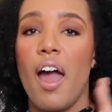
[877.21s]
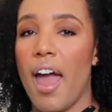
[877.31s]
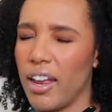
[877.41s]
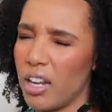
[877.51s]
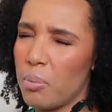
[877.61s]

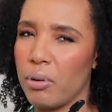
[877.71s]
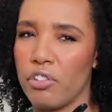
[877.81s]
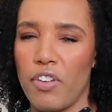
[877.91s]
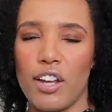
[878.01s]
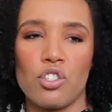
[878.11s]
any
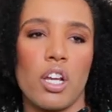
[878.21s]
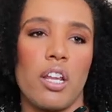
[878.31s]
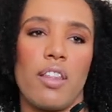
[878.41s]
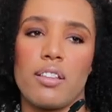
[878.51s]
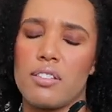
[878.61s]

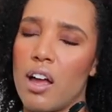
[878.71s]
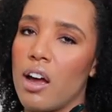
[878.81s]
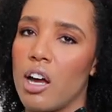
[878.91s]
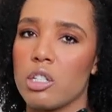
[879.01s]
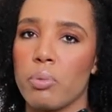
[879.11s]
profession that's
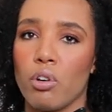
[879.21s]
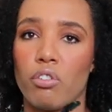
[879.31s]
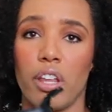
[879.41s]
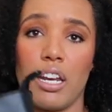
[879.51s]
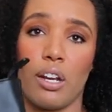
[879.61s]
not hospital
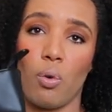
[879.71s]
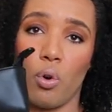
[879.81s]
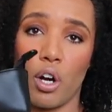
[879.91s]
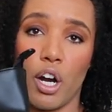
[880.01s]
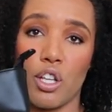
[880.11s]
related,
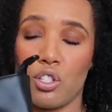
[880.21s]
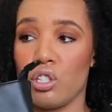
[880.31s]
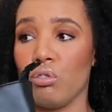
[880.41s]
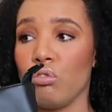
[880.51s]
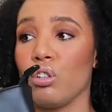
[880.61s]
or a
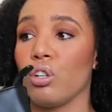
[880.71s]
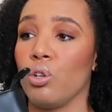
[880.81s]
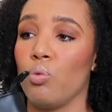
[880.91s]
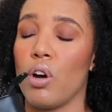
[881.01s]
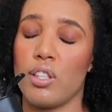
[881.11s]
student
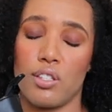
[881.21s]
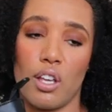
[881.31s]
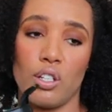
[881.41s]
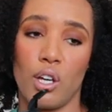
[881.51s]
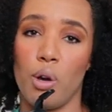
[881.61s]
who wants
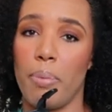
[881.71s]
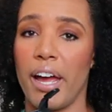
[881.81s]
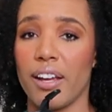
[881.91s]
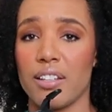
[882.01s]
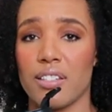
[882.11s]
a tote
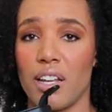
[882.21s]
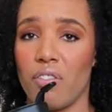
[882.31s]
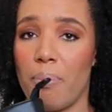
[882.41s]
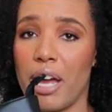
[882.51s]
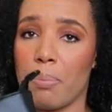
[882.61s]
bag instead
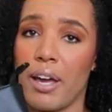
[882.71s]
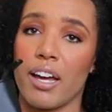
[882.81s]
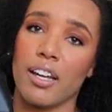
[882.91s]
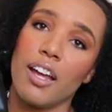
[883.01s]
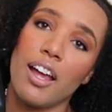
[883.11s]
of a backpack.